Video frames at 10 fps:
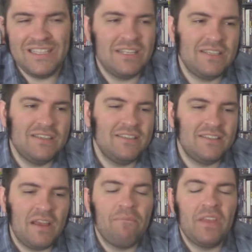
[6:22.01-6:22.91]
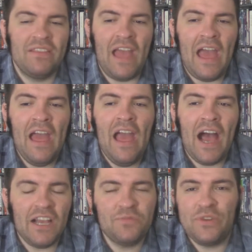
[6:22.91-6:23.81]
this is something that
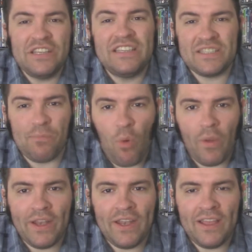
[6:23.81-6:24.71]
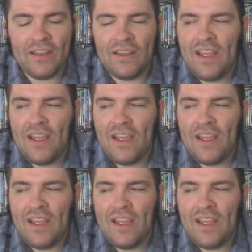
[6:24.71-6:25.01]
I was pretty disappointed in.